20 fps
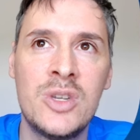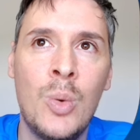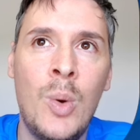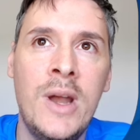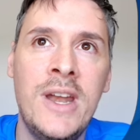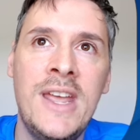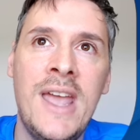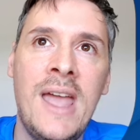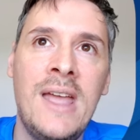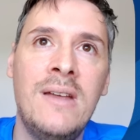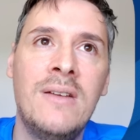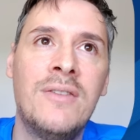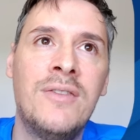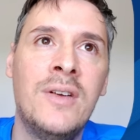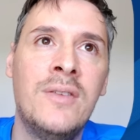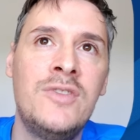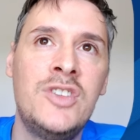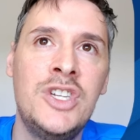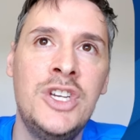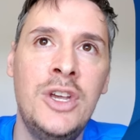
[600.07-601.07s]
28th
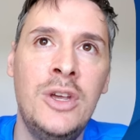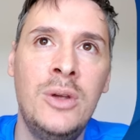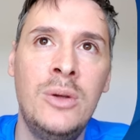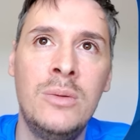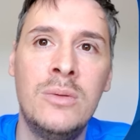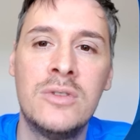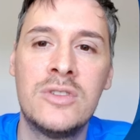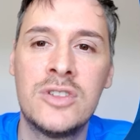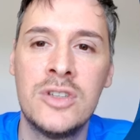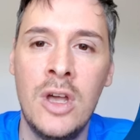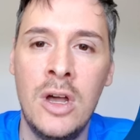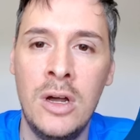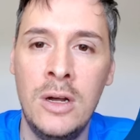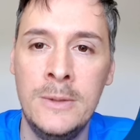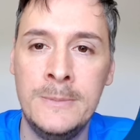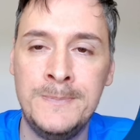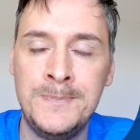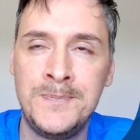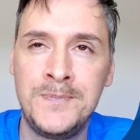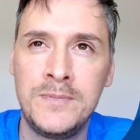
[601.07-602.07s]
of June,
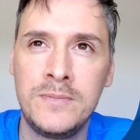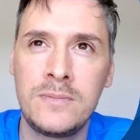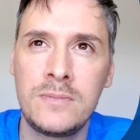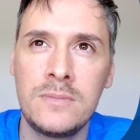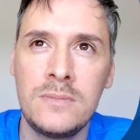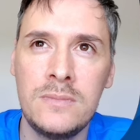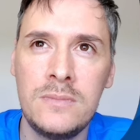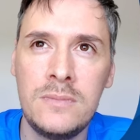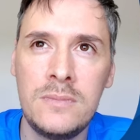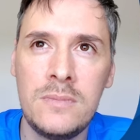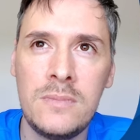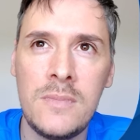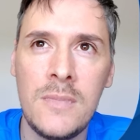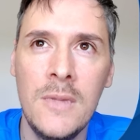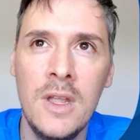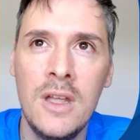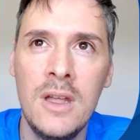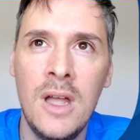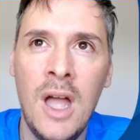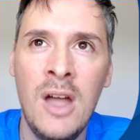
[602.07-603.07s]
so
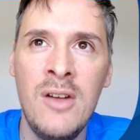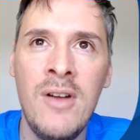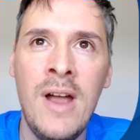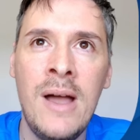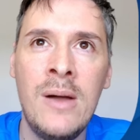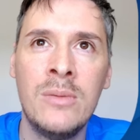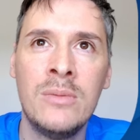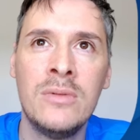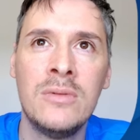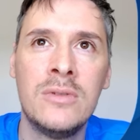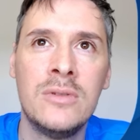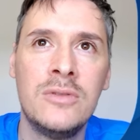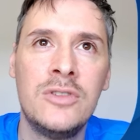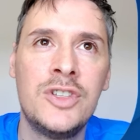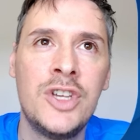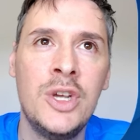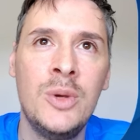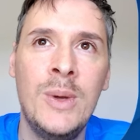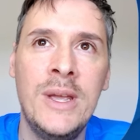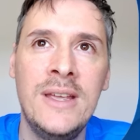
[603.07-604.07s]
around
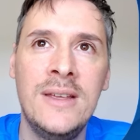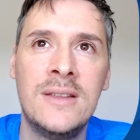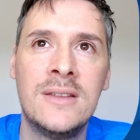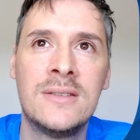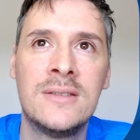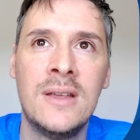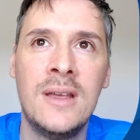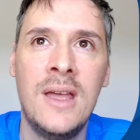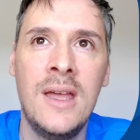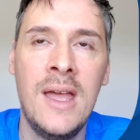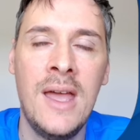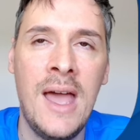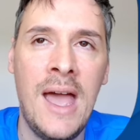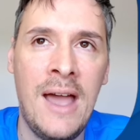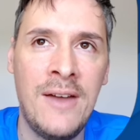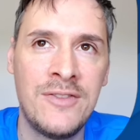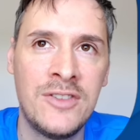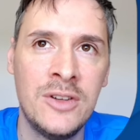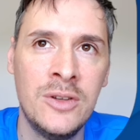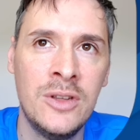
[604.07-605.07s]
2 weeks
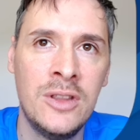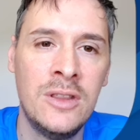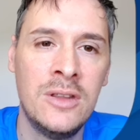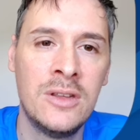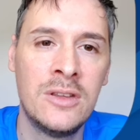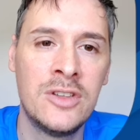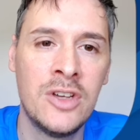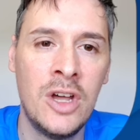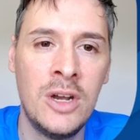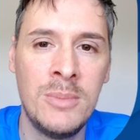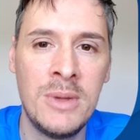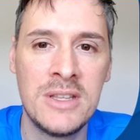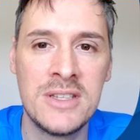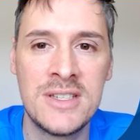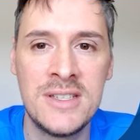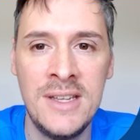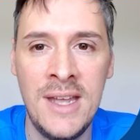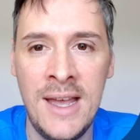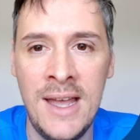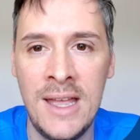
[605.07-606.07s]
after the tournament
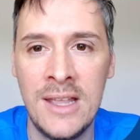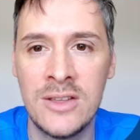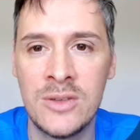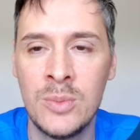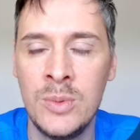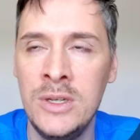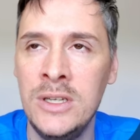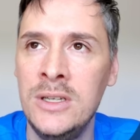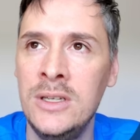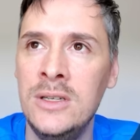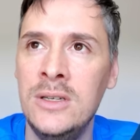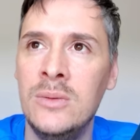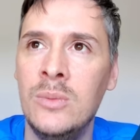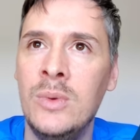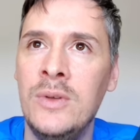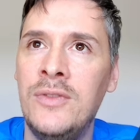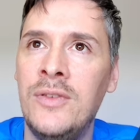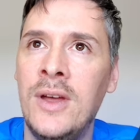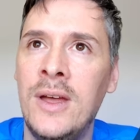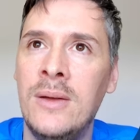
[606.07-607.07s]
starts, we
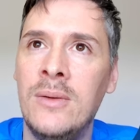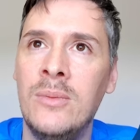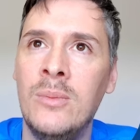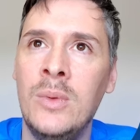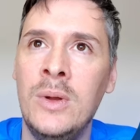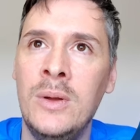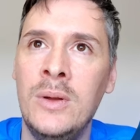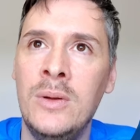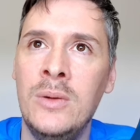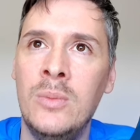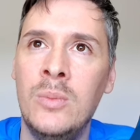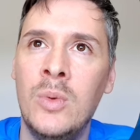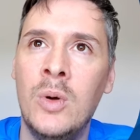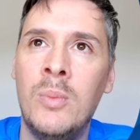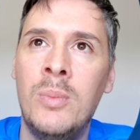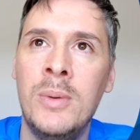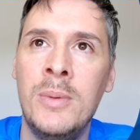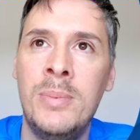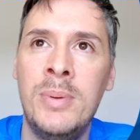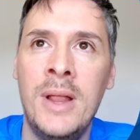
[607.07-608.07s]

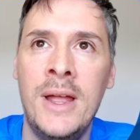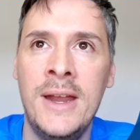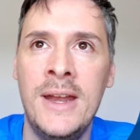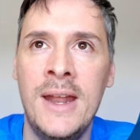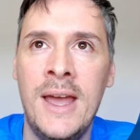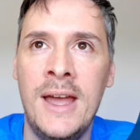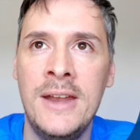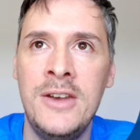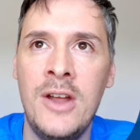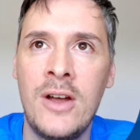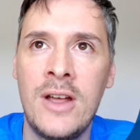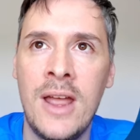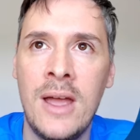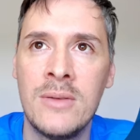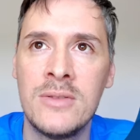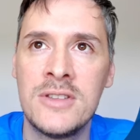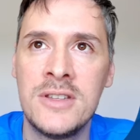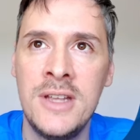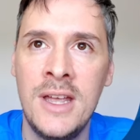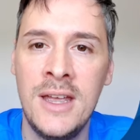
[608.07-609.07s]
will be playing our
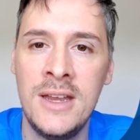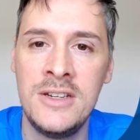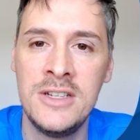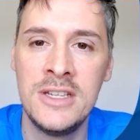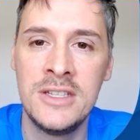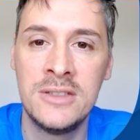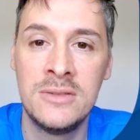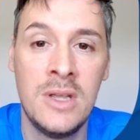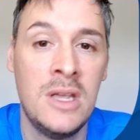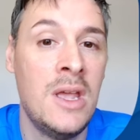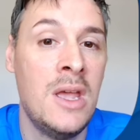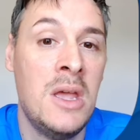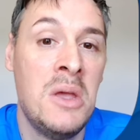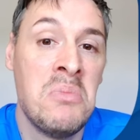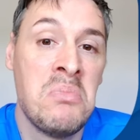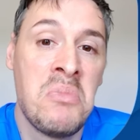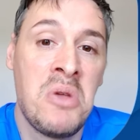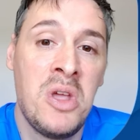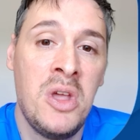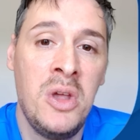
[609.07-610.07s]
knockout stages.
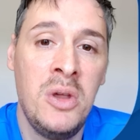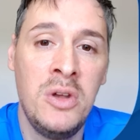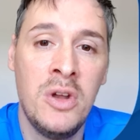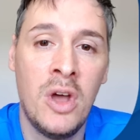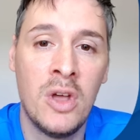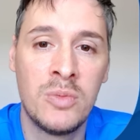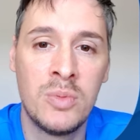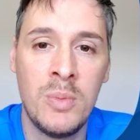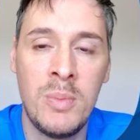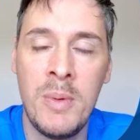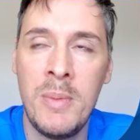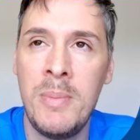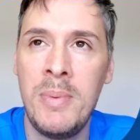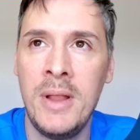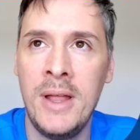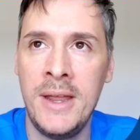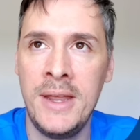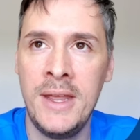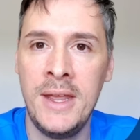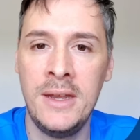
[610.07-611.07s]
Who knows we'll be
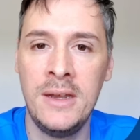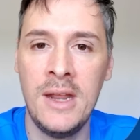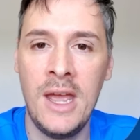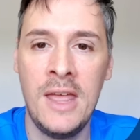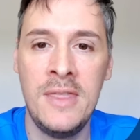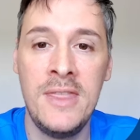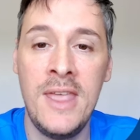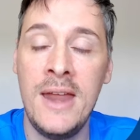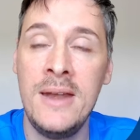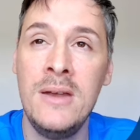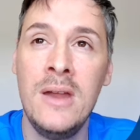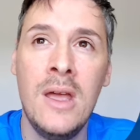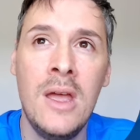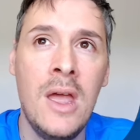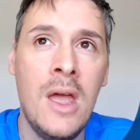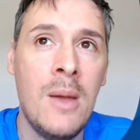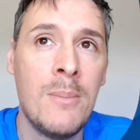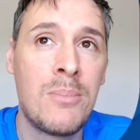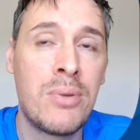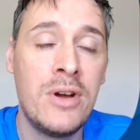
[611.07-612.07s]
playing? And then
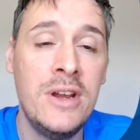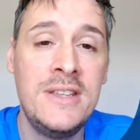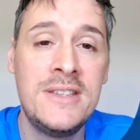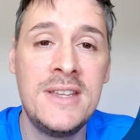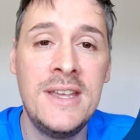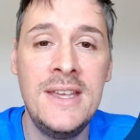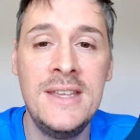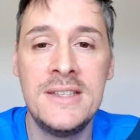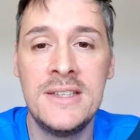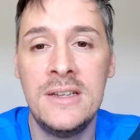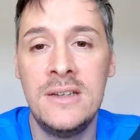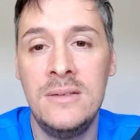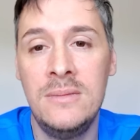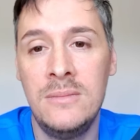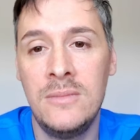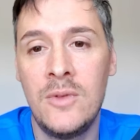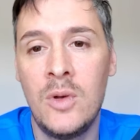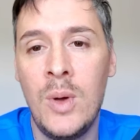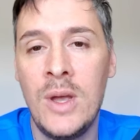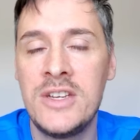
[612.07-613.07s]
pre-season,
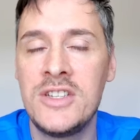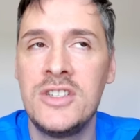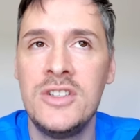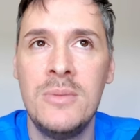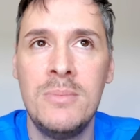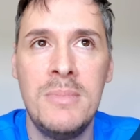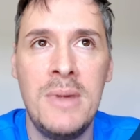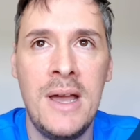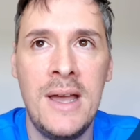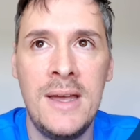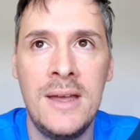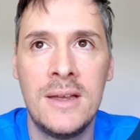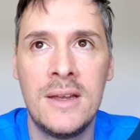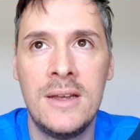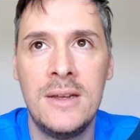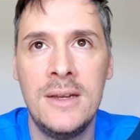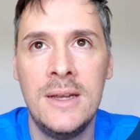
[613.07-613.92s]
question mark.